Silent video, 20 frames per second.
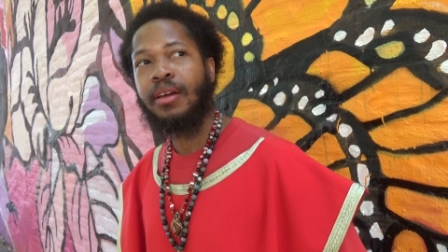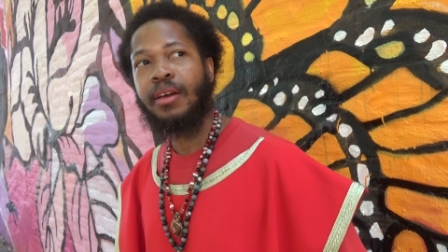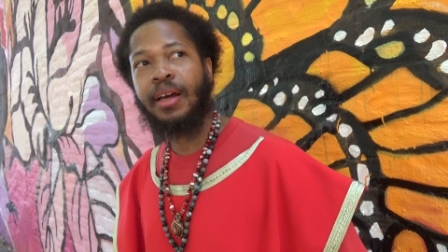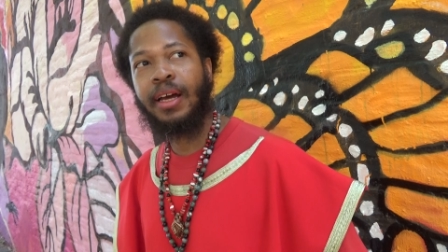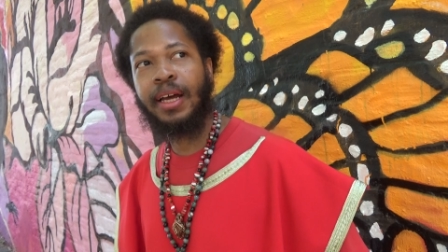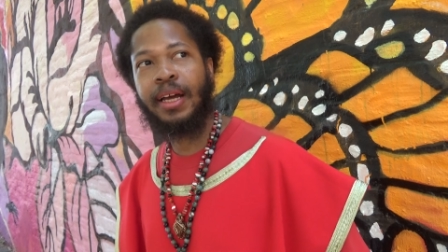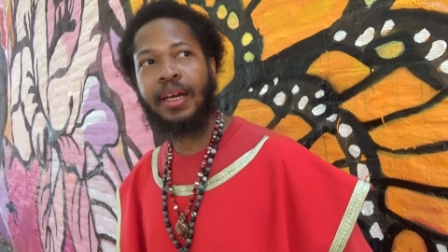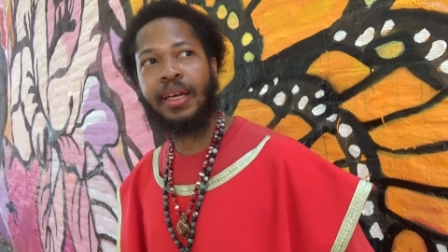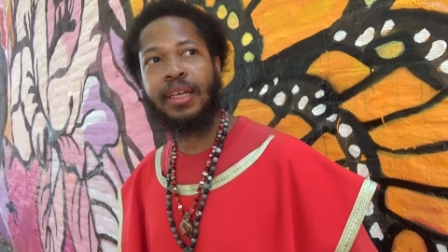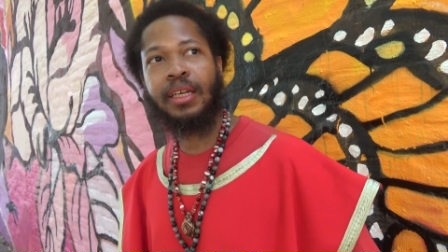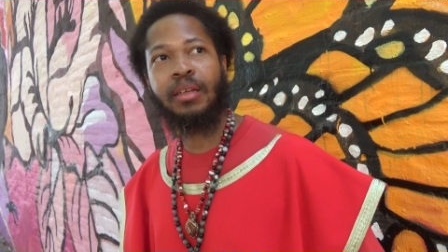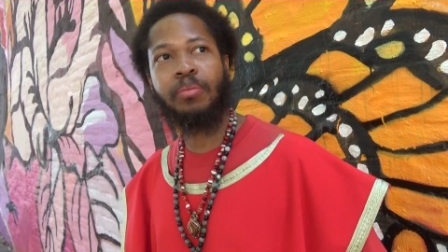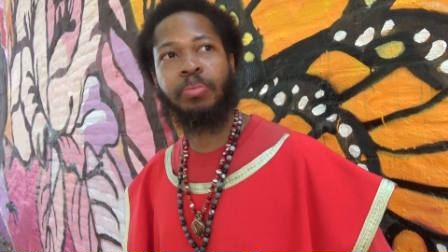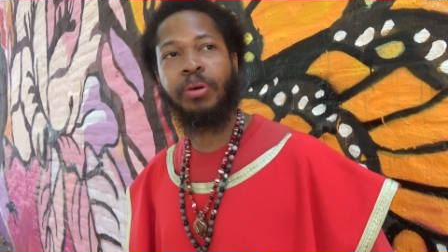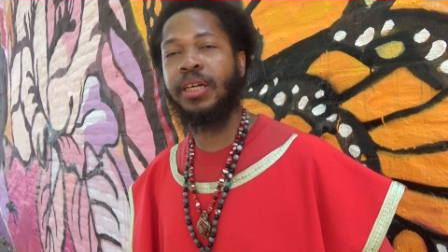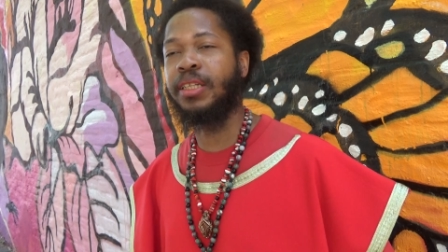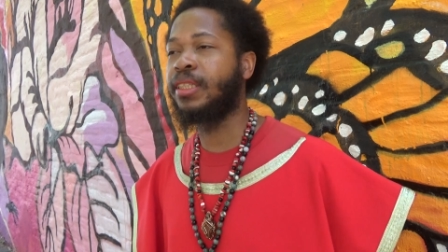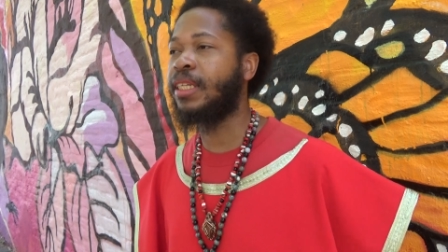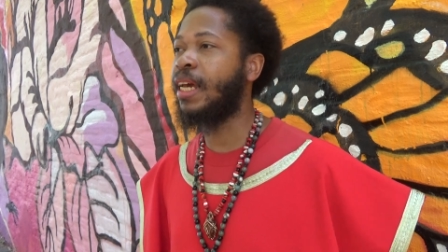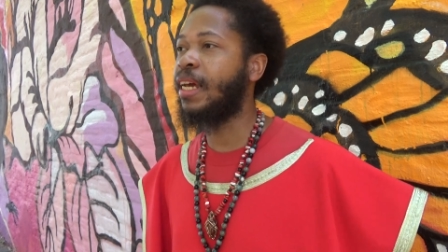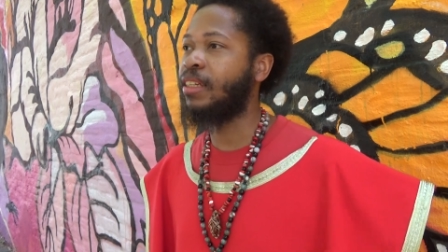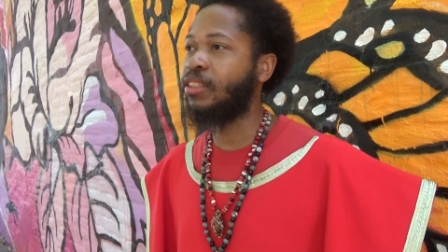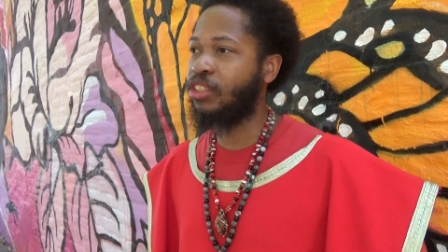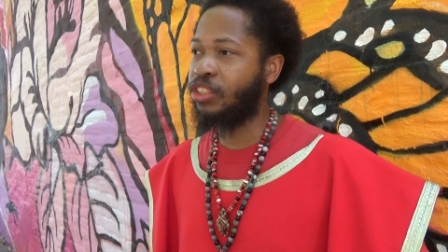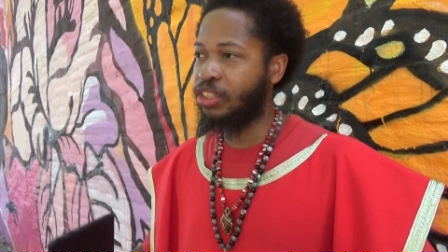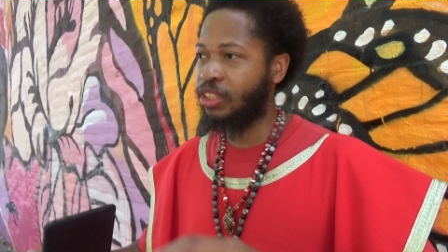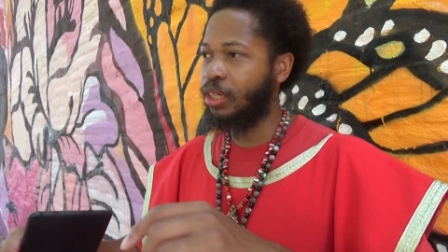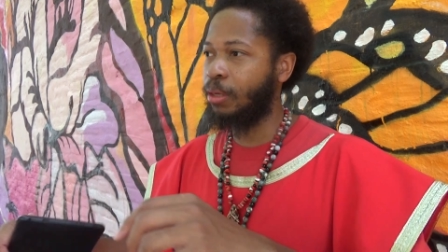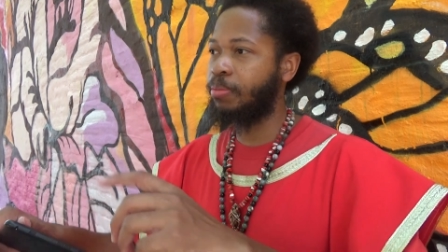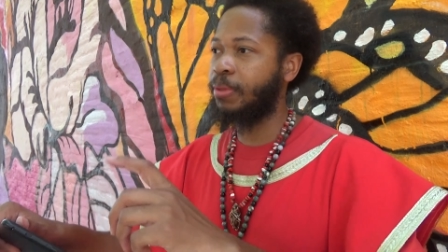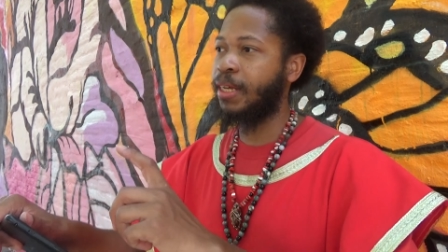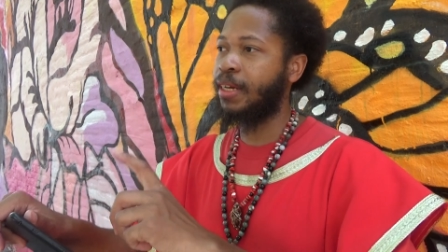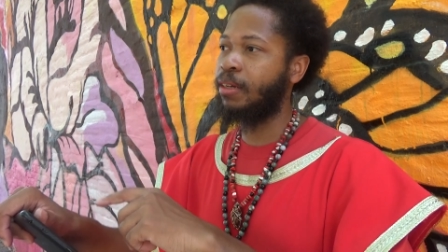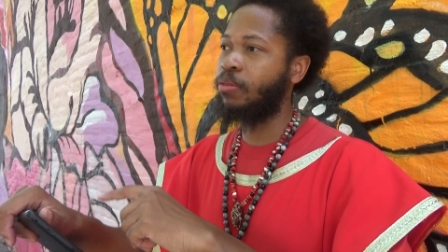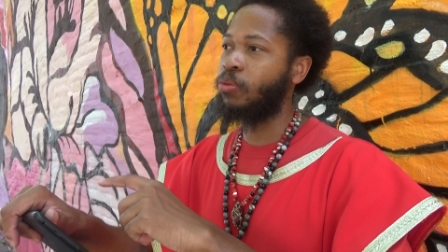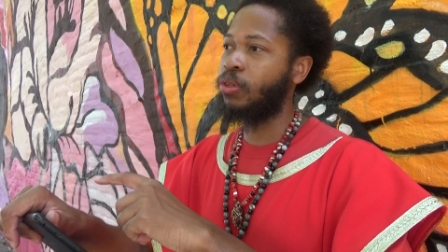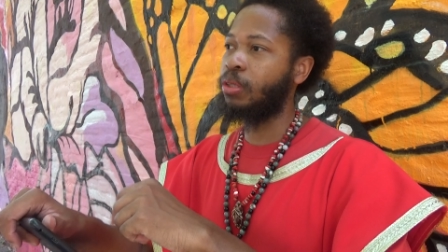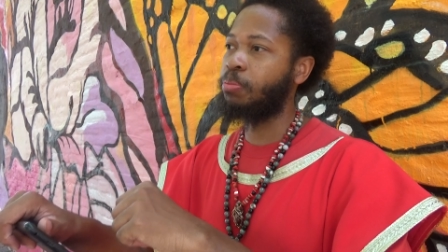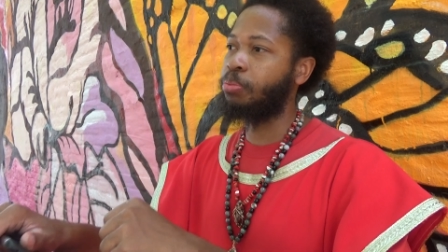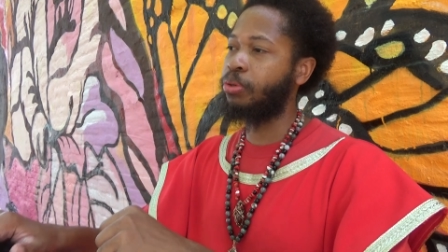All right, but that chip that they
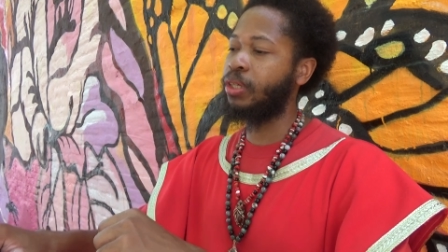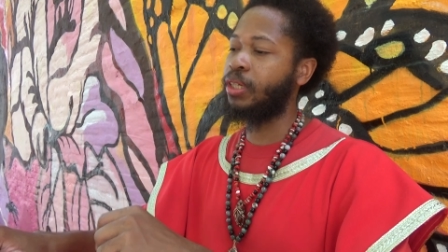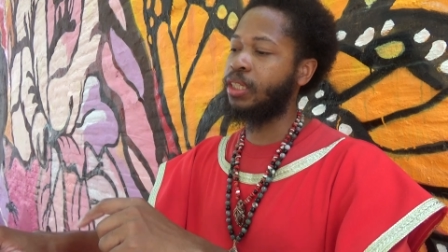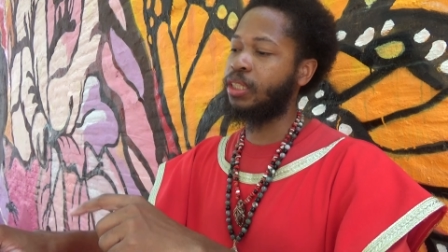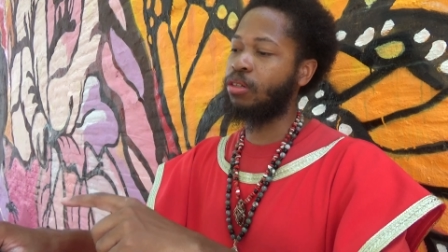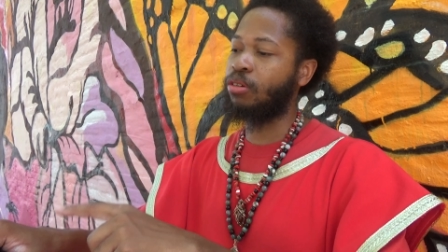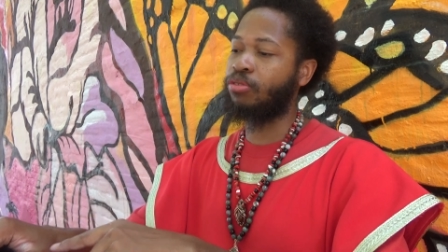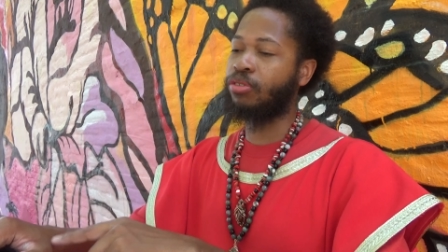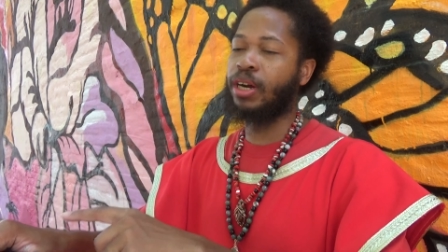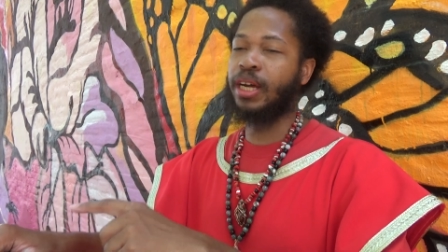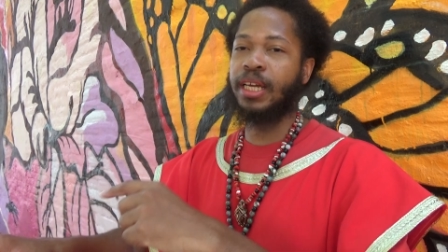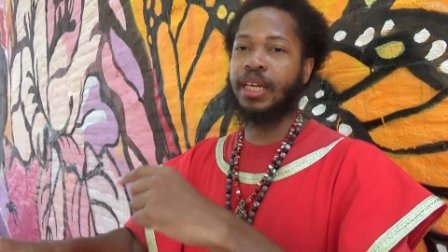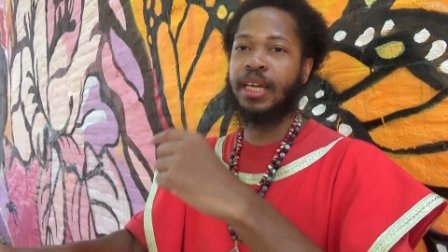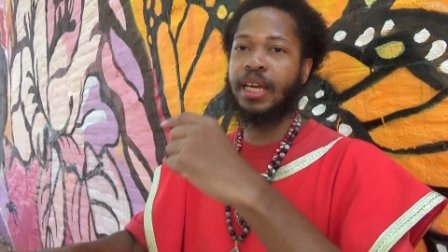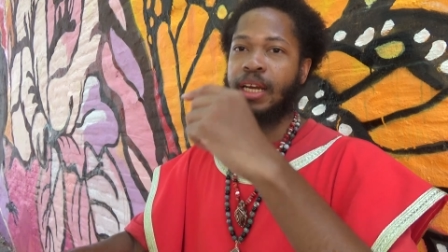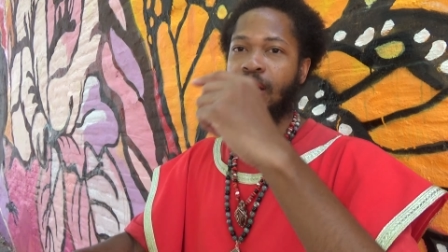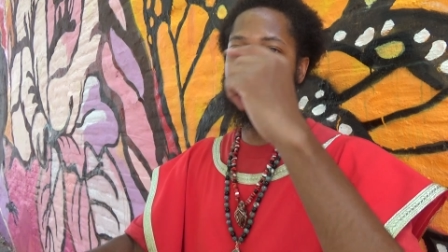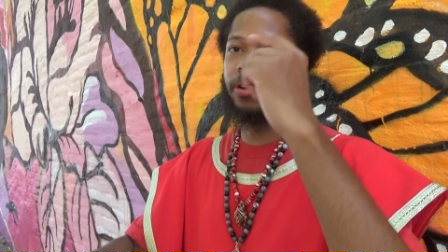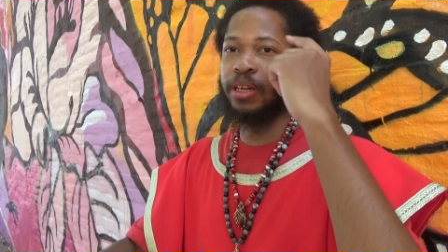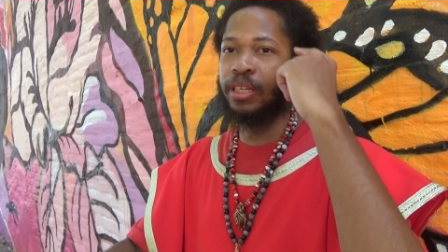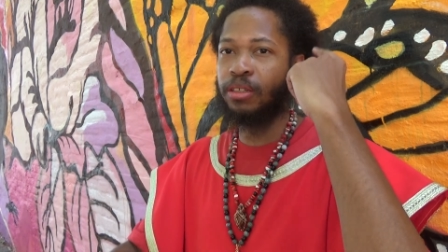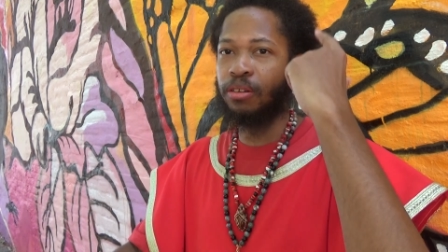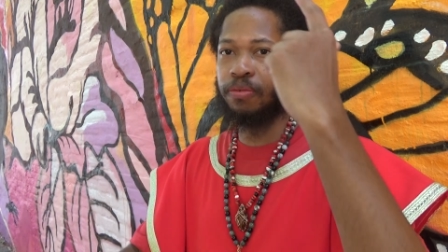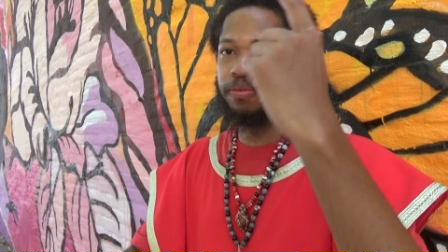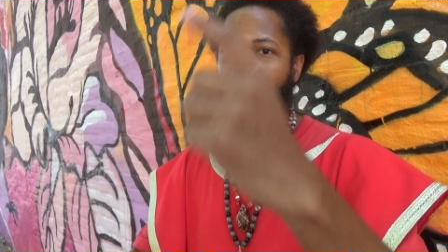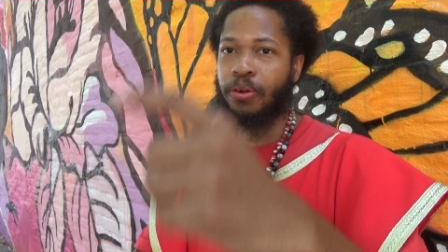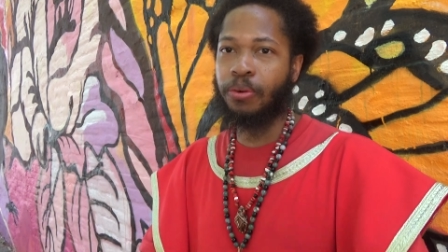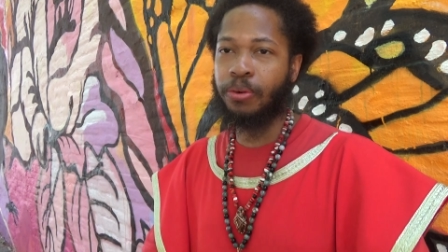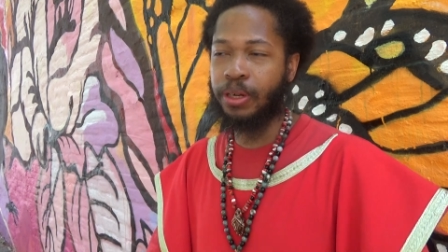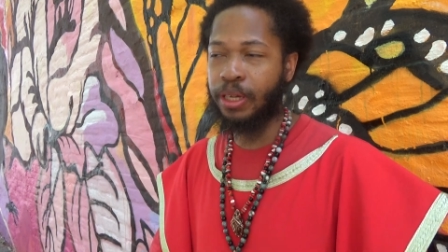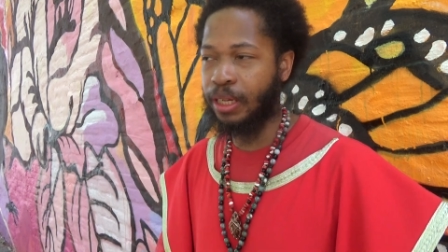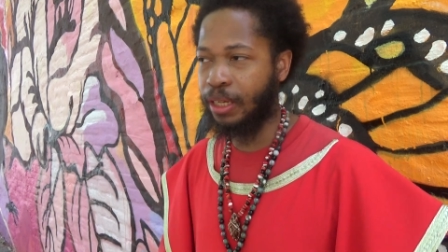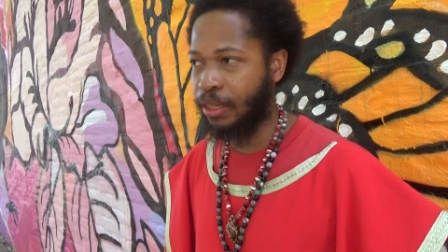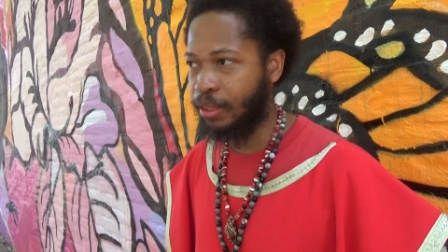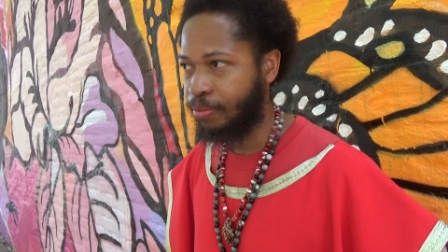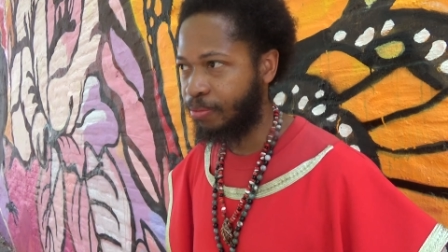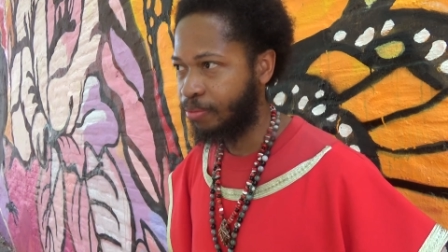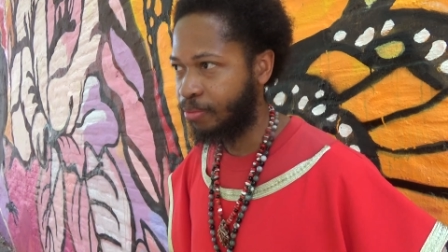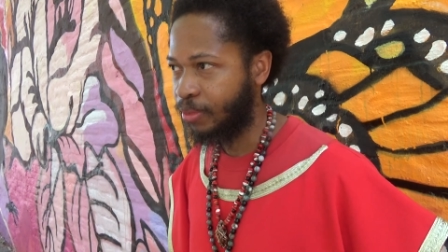want to put in your right hand or in your forehead.